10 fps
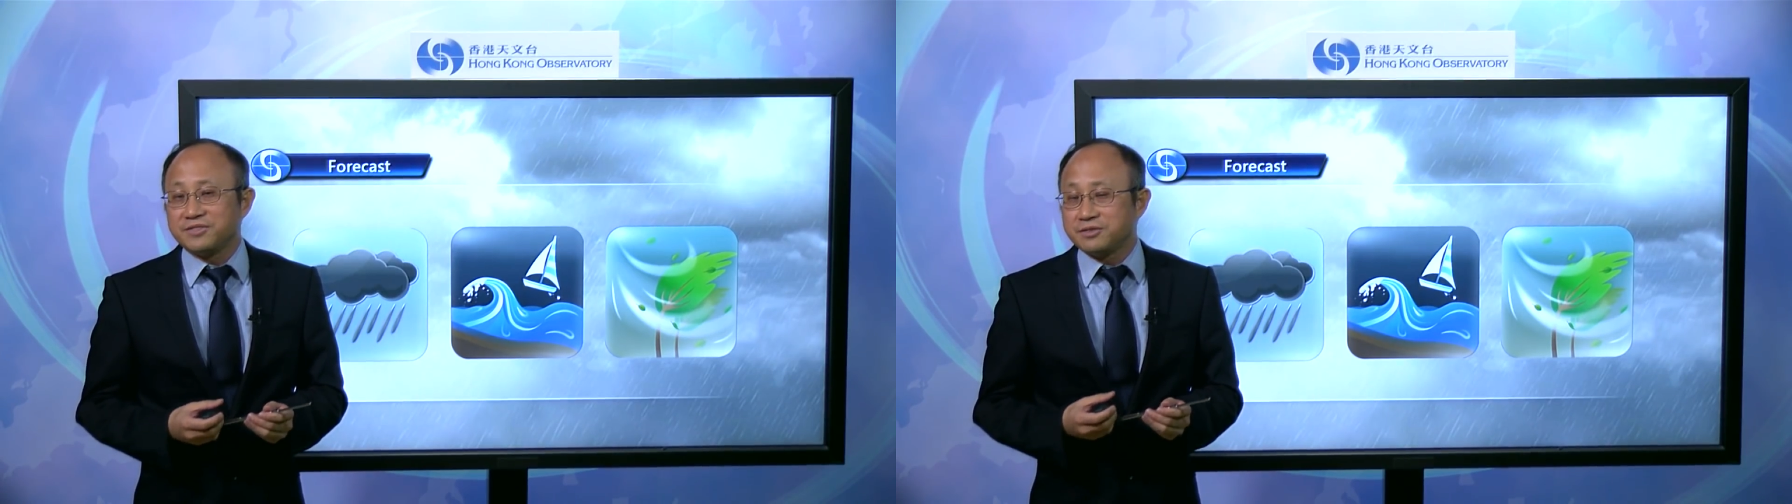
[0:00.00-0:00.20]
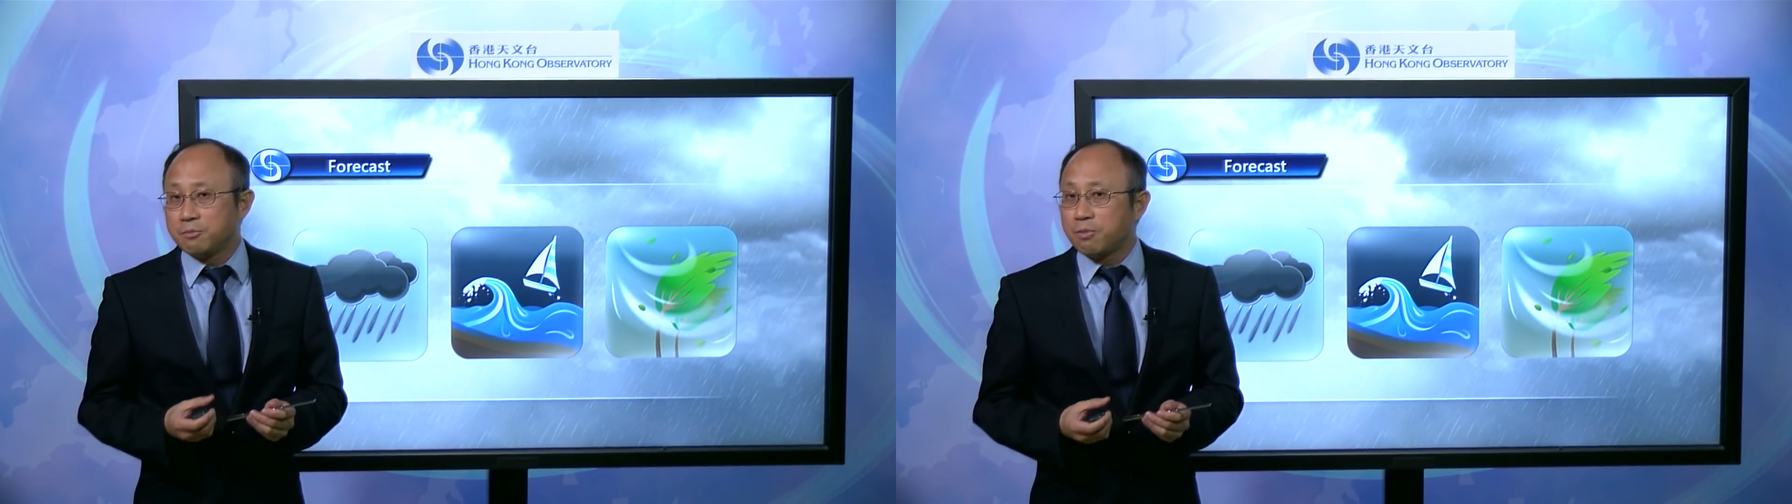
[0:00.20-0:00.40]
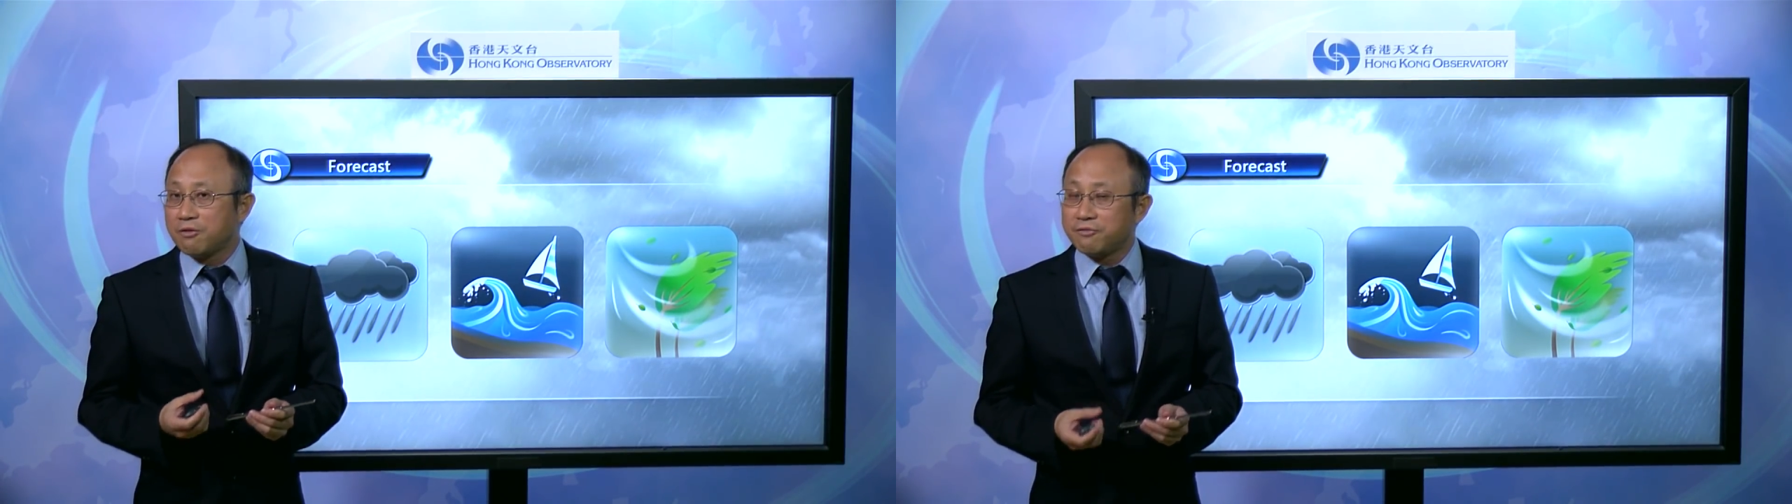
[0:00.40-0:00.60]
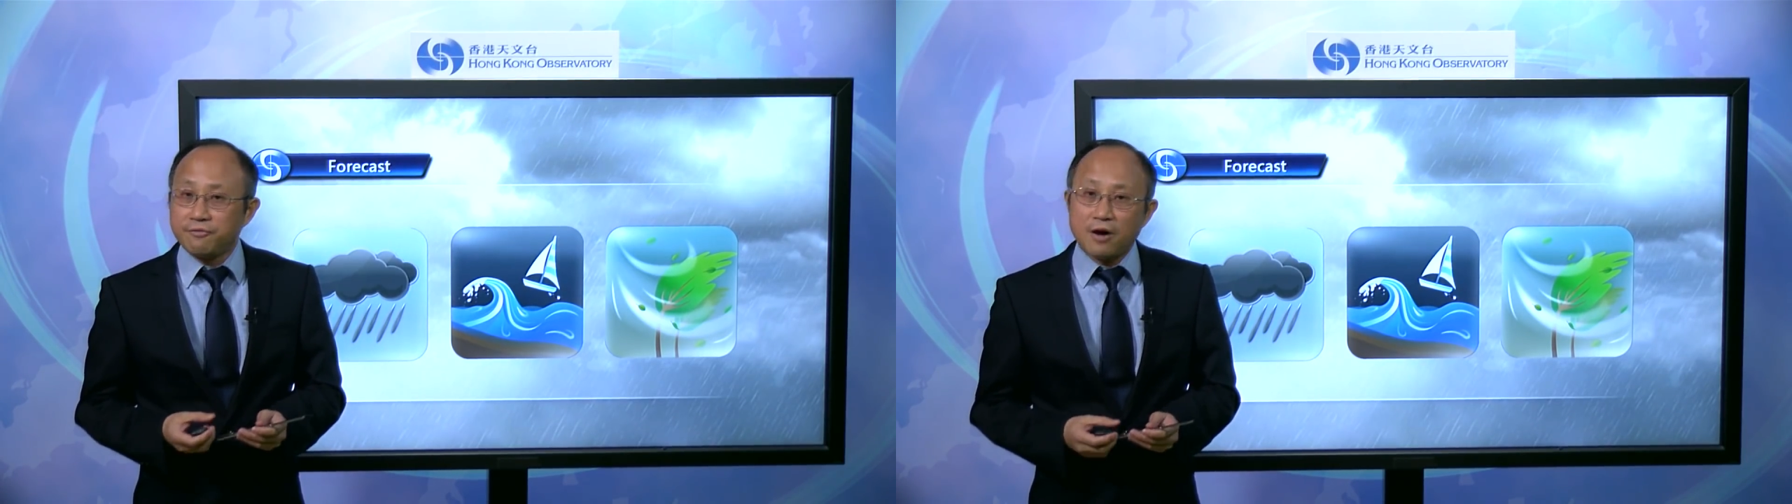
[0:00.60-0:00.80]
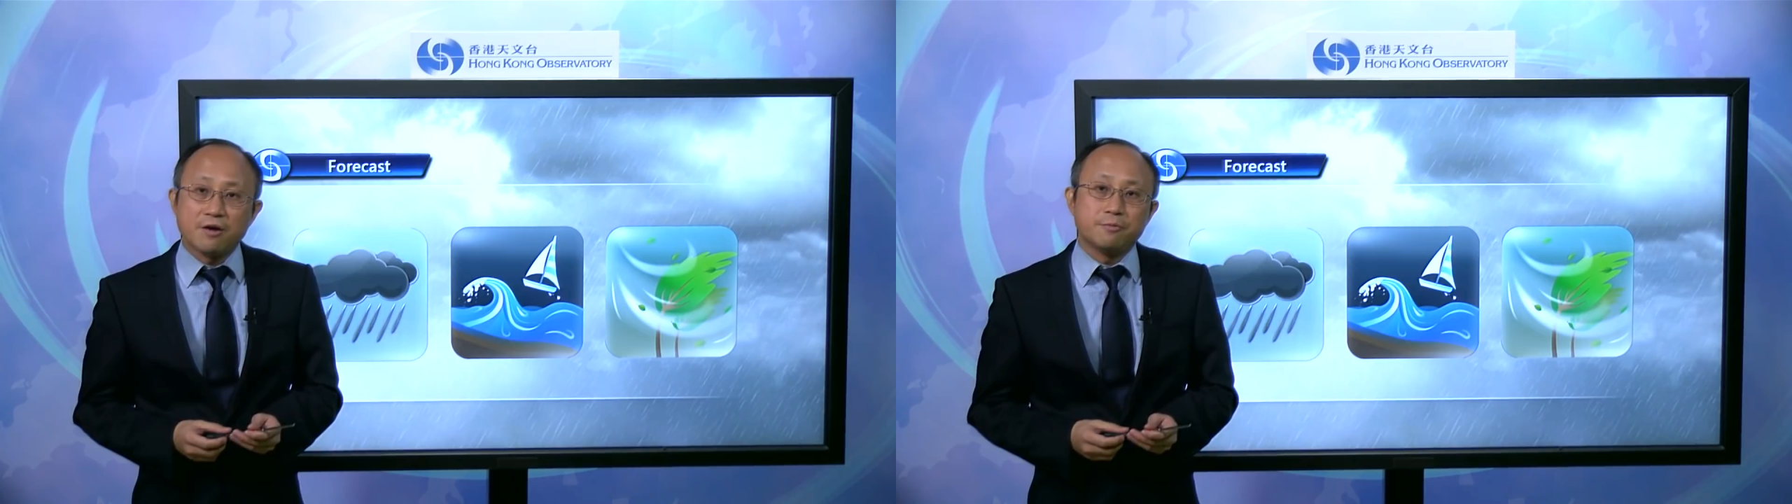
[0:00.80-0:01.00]

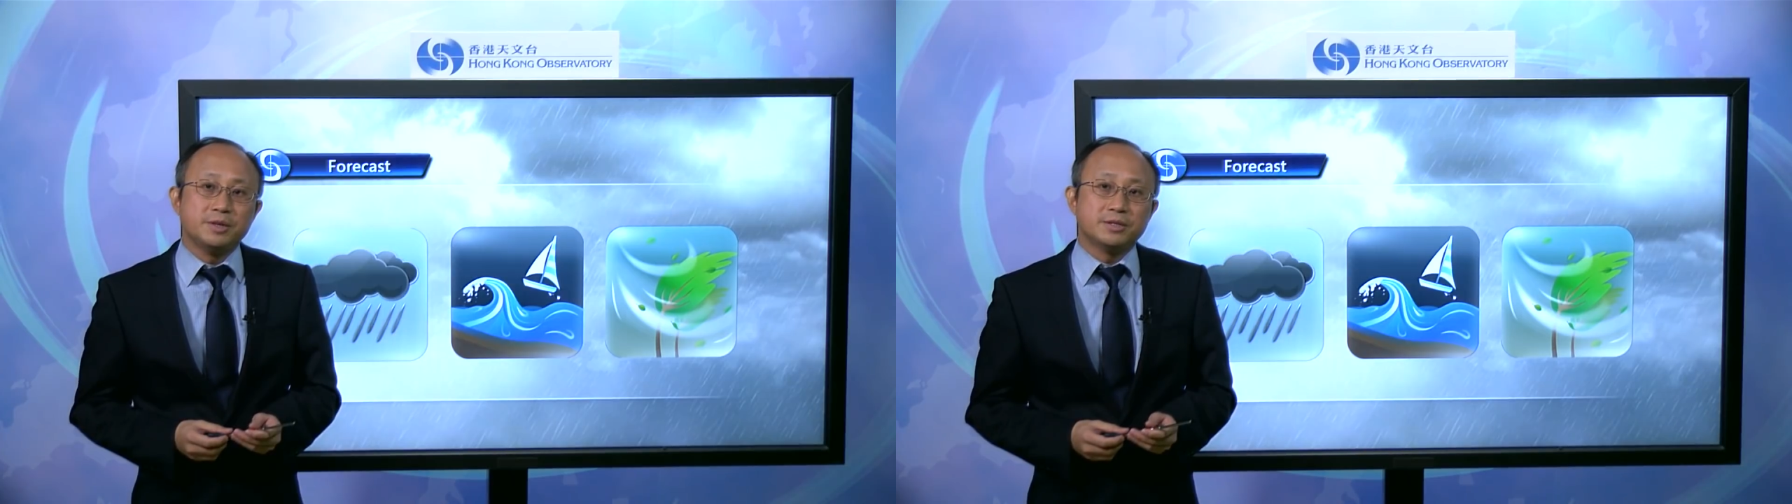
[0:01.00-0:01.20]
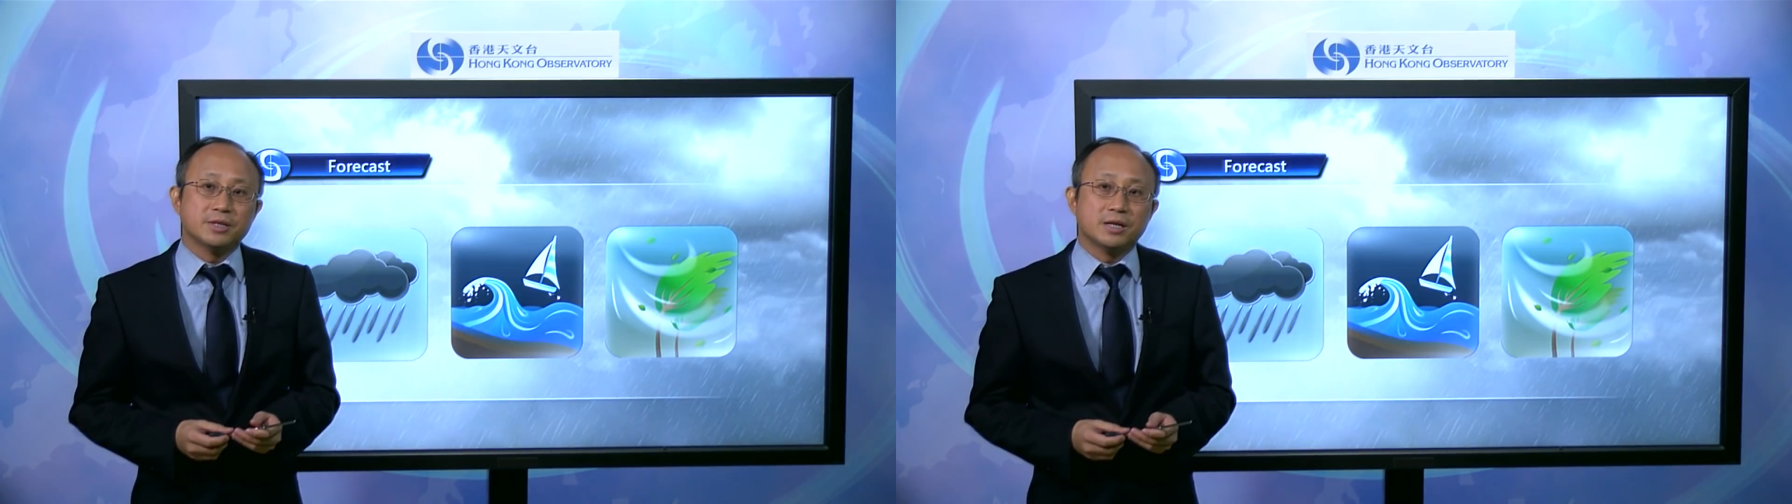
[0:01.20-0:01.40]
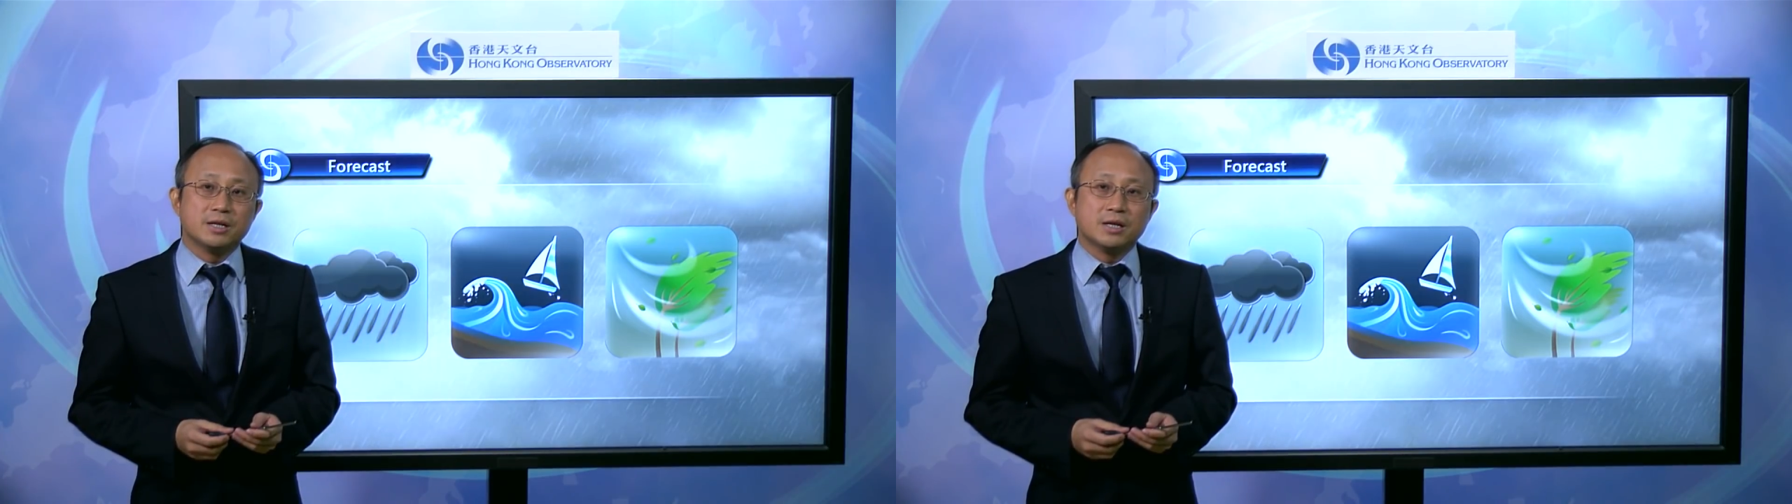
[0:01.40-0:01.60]
0.5 meter